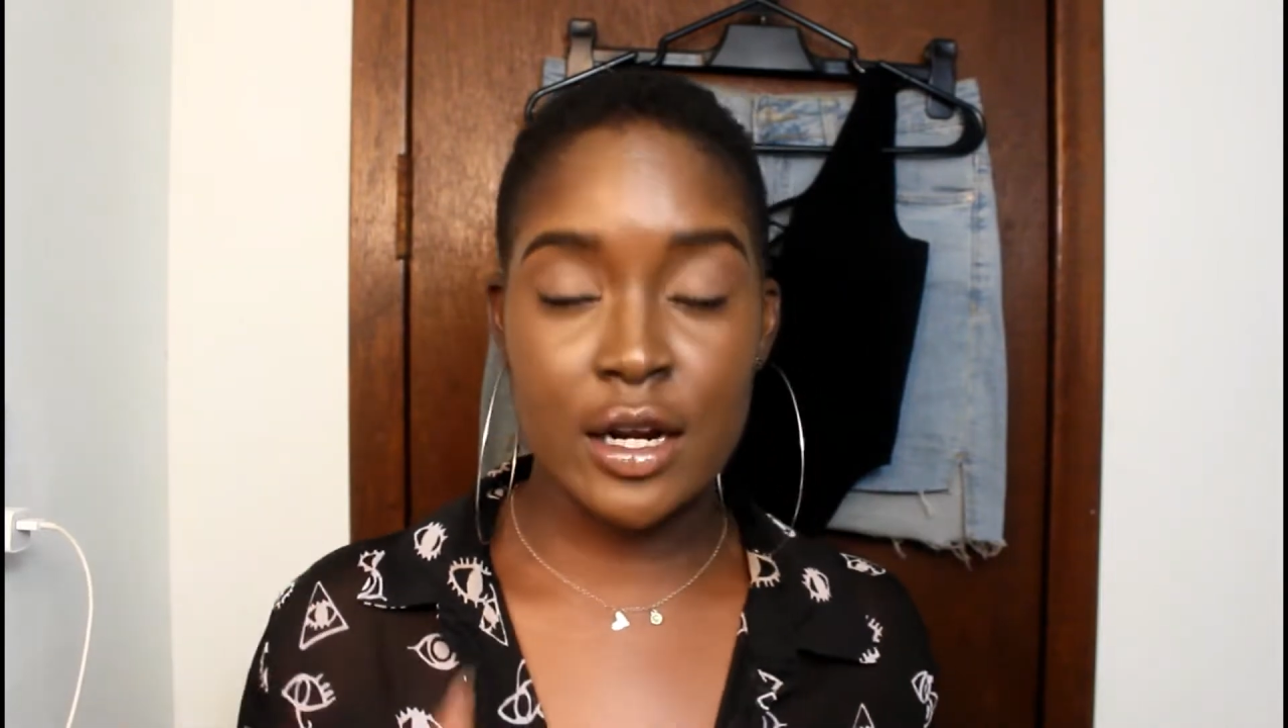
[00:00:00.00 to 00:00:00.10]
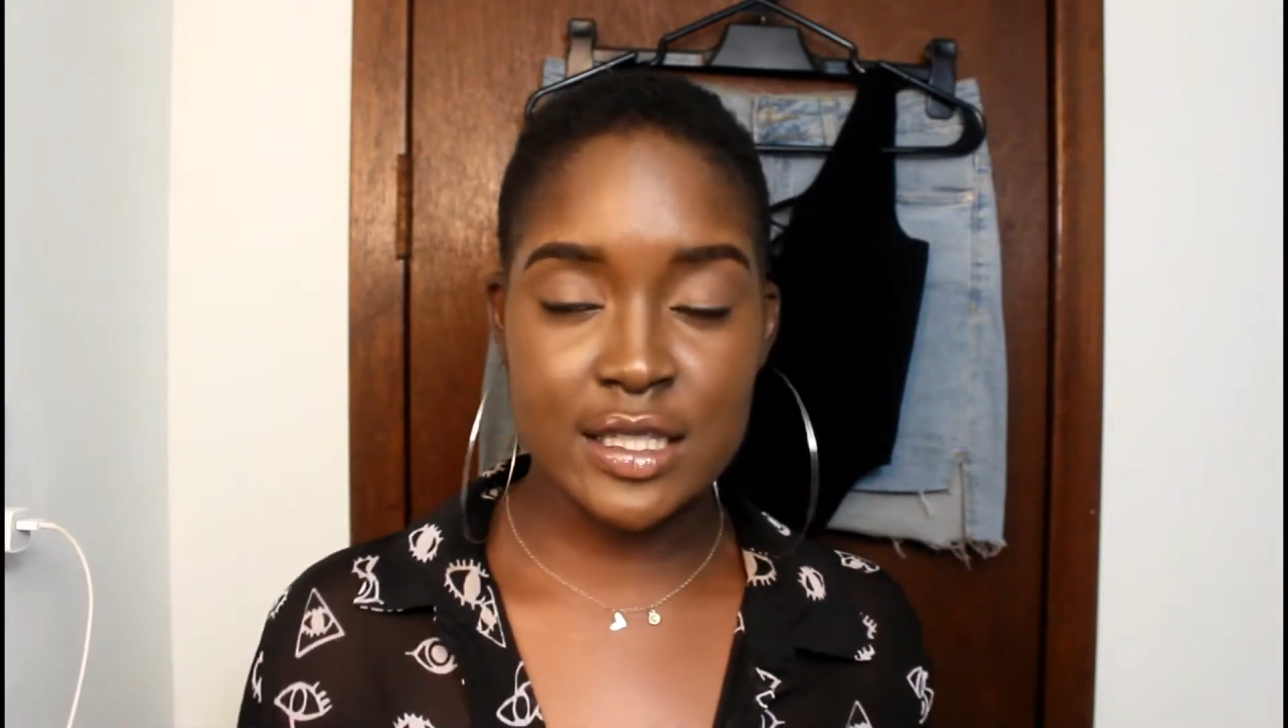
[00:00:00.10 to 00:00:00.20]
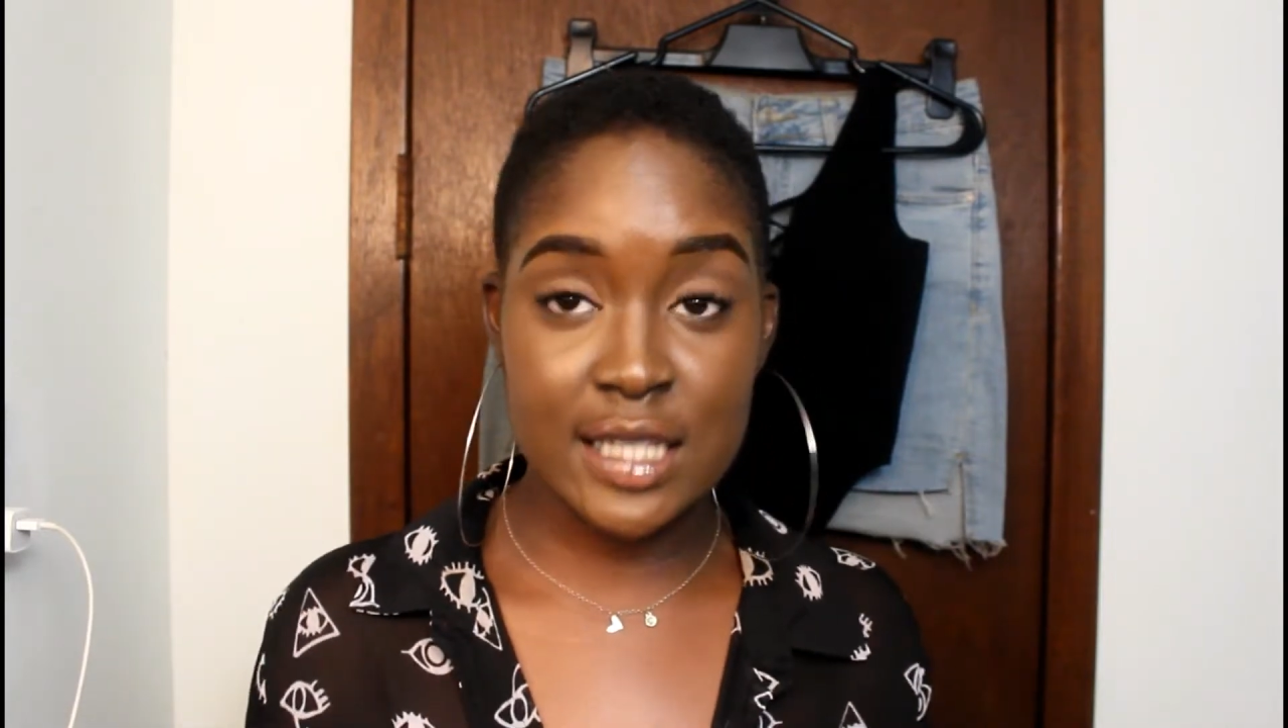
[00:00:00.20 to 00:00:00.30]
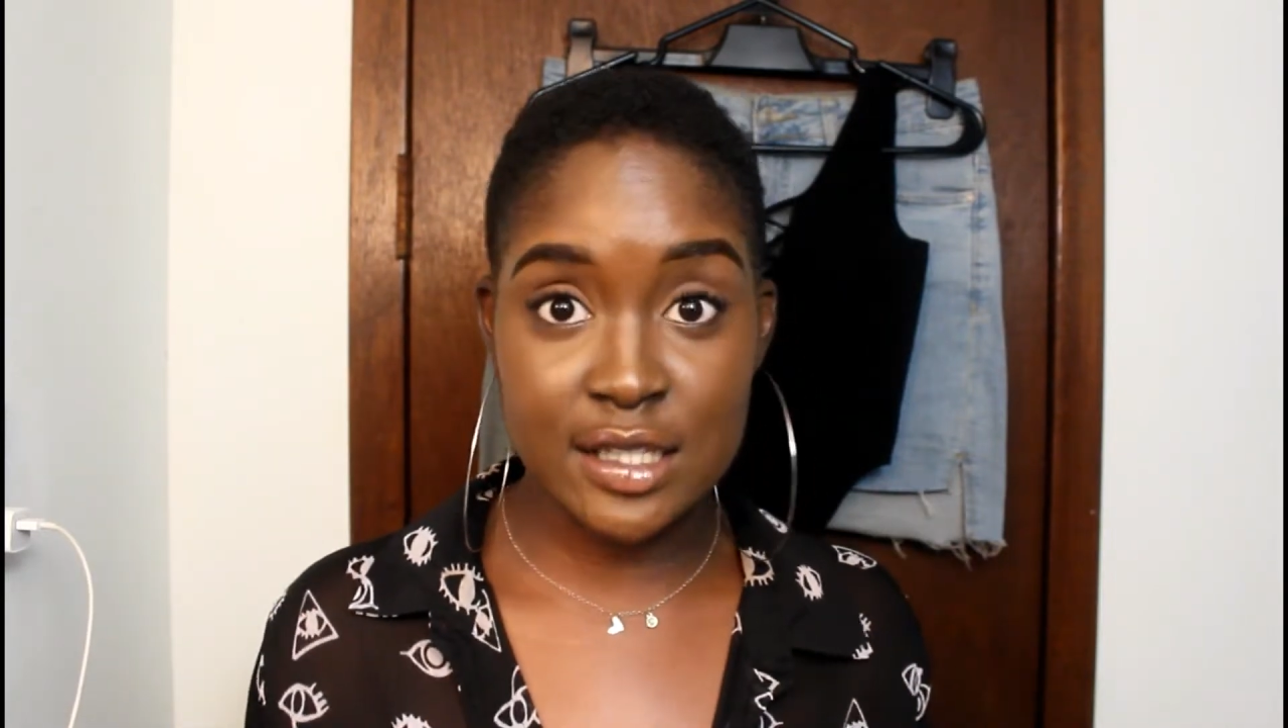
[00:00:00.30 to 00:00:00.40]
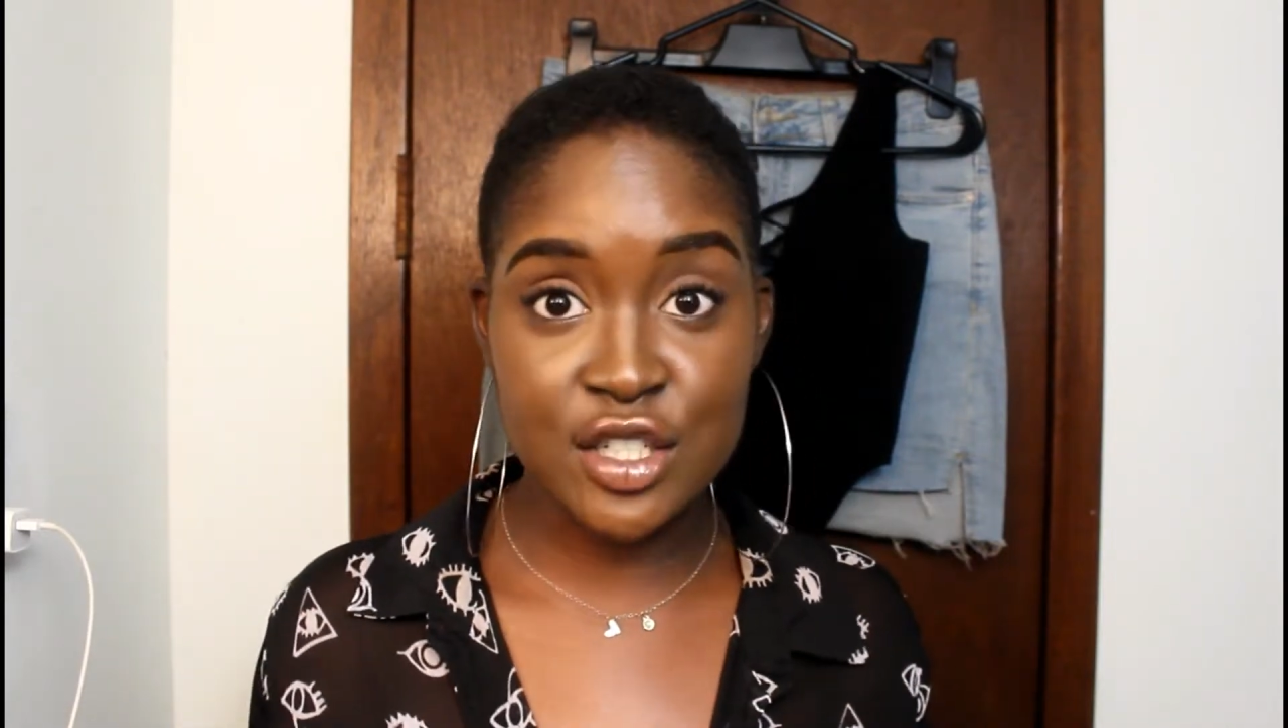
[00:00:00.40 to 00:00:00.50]

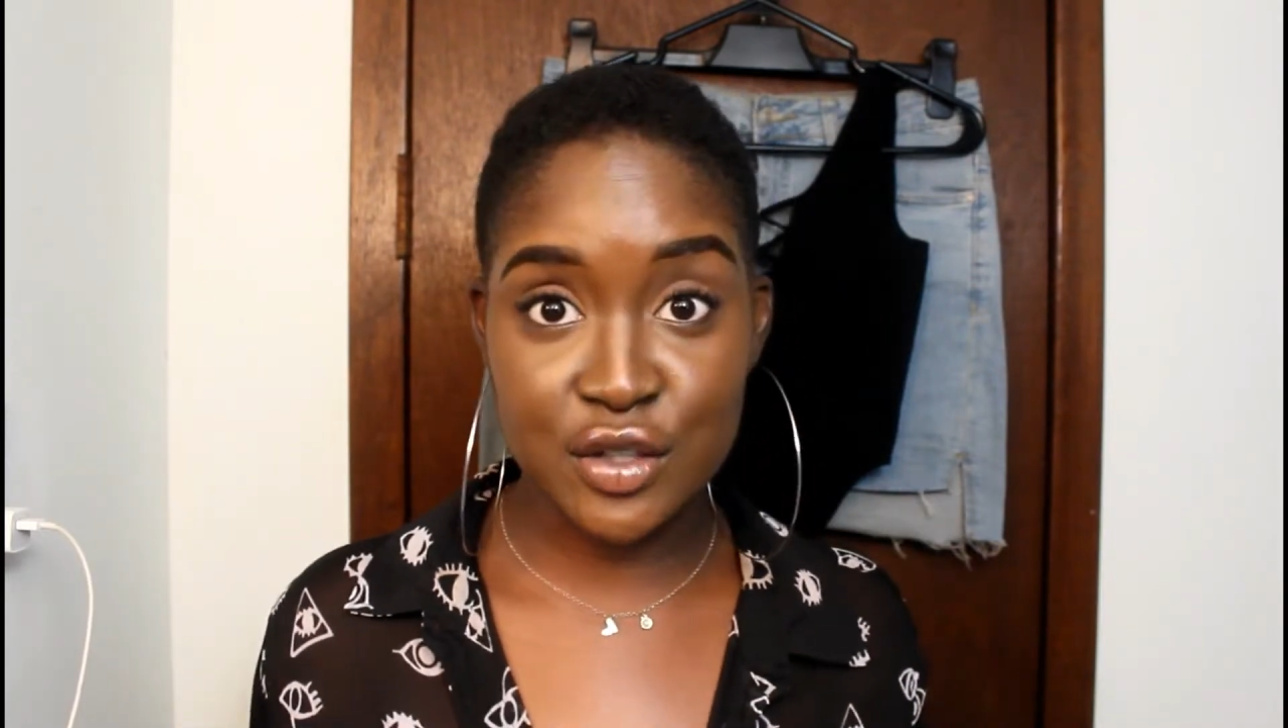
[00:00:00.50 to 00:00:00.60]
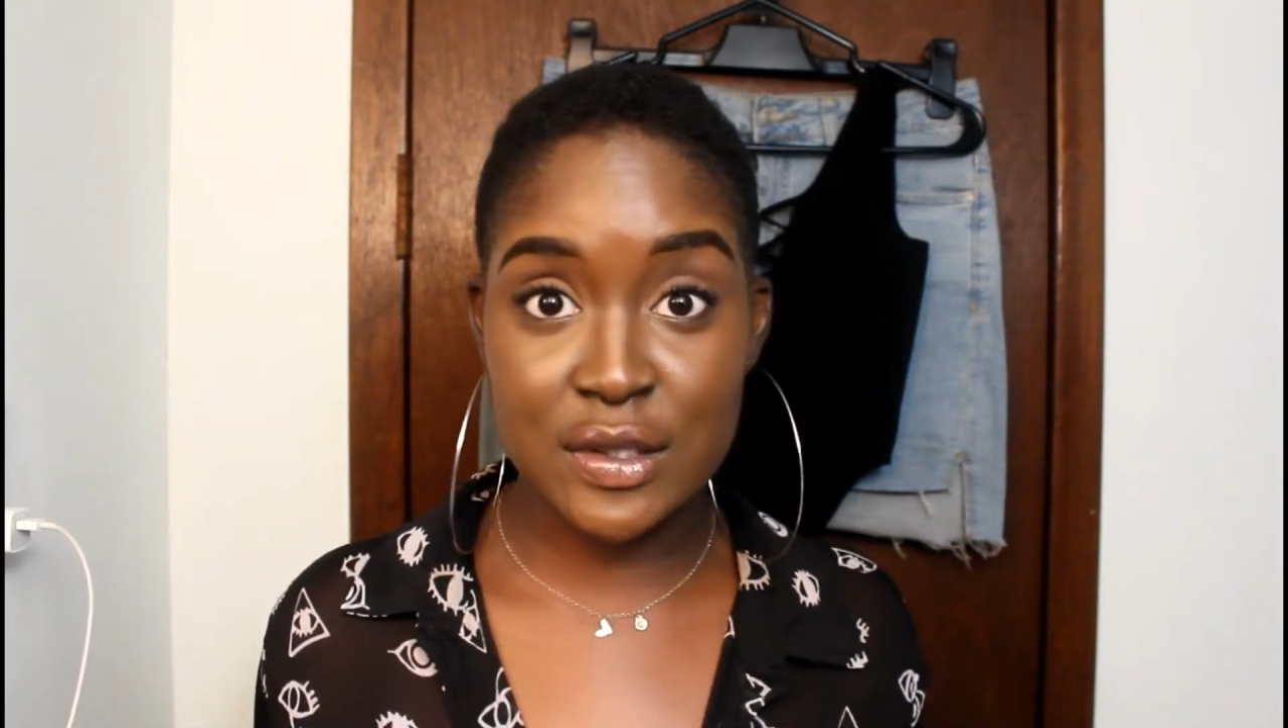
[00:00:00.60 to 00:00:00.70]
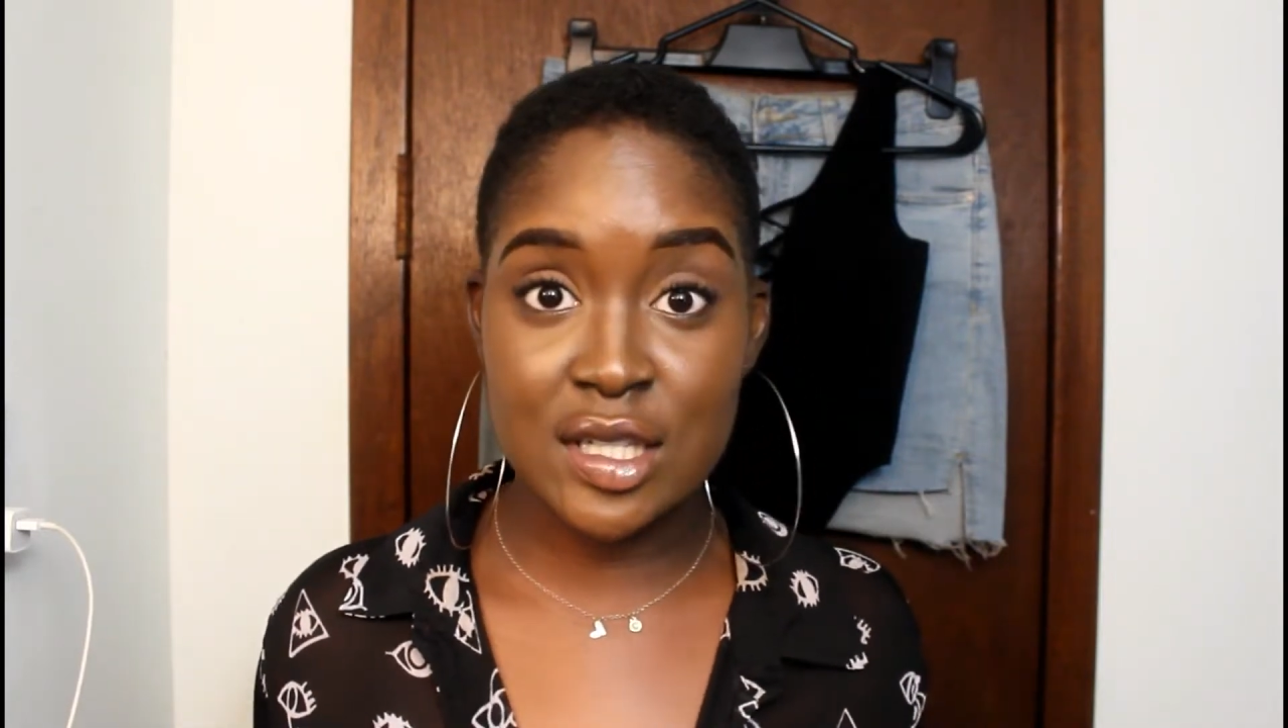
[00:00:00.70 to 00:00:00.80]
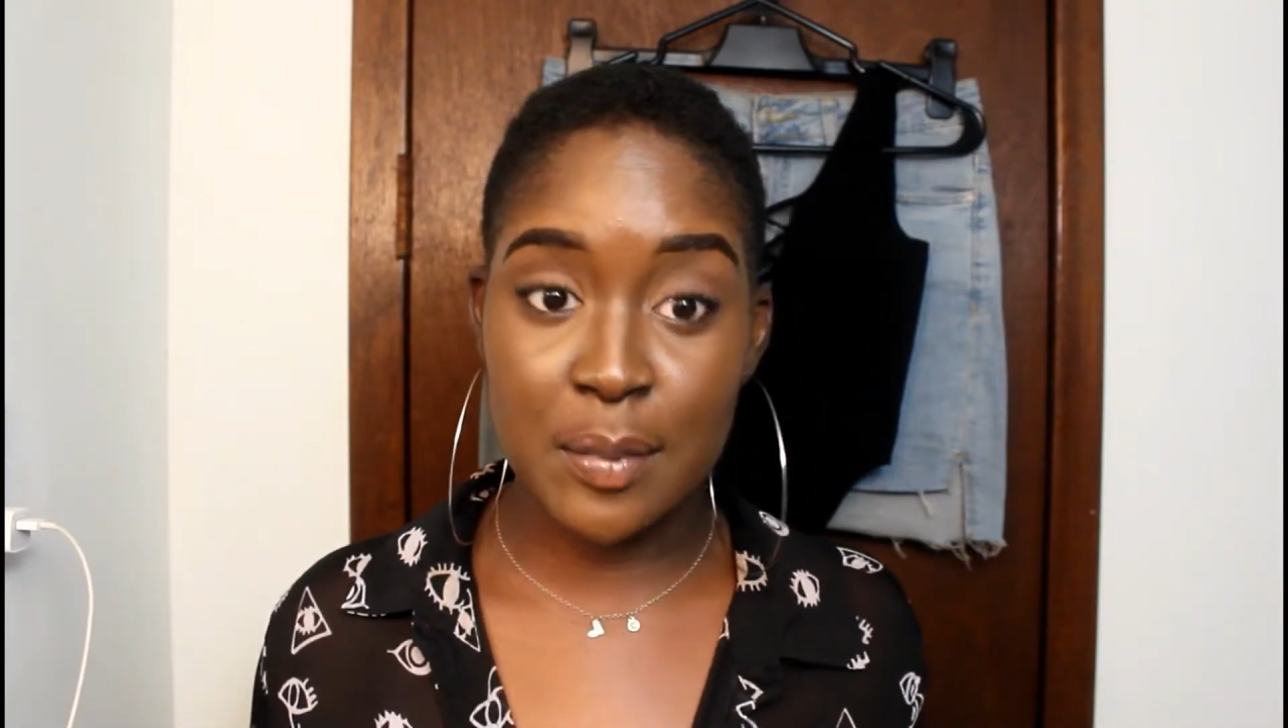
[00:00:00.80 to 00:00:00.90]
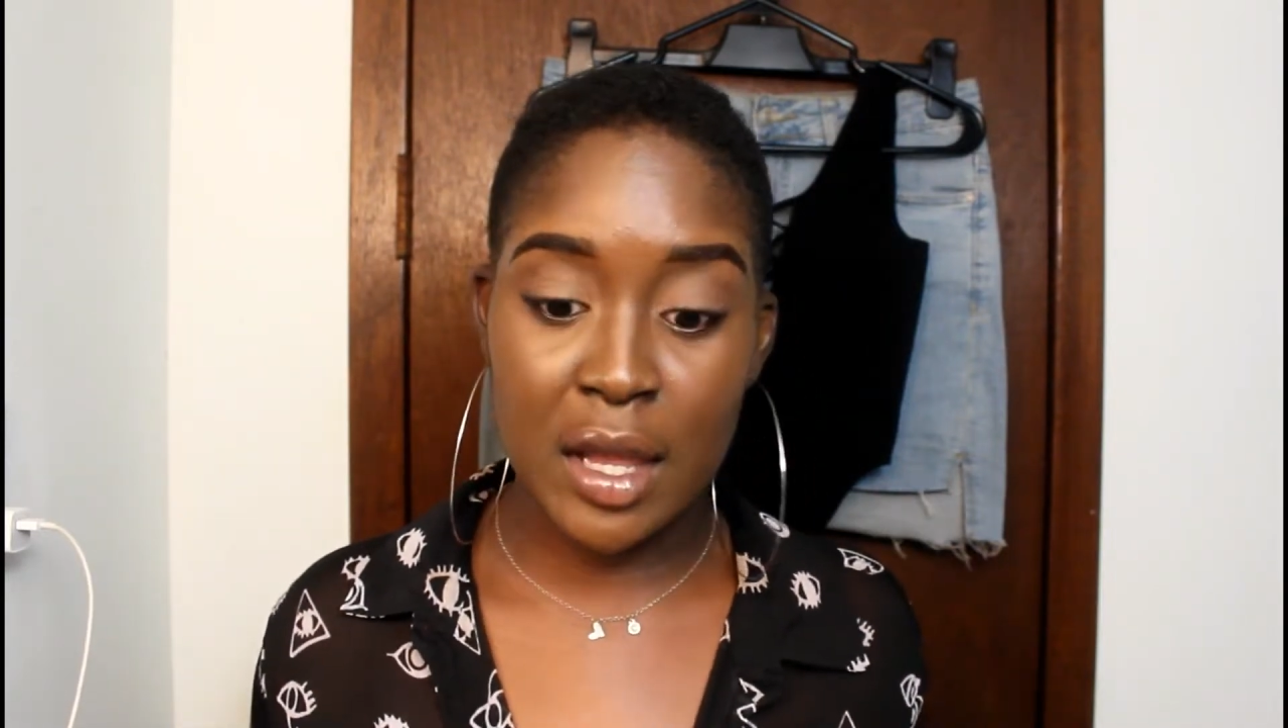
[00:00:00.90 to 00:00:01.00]
essential
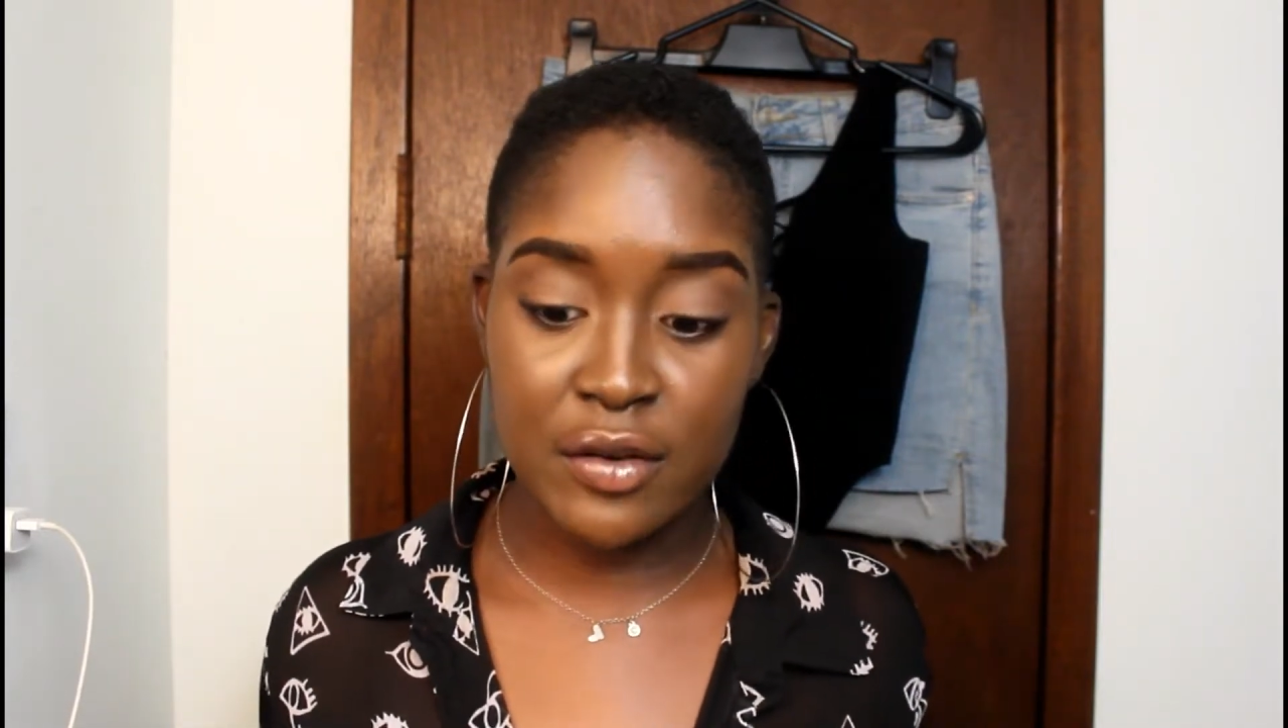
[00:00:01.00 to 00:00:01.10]
to me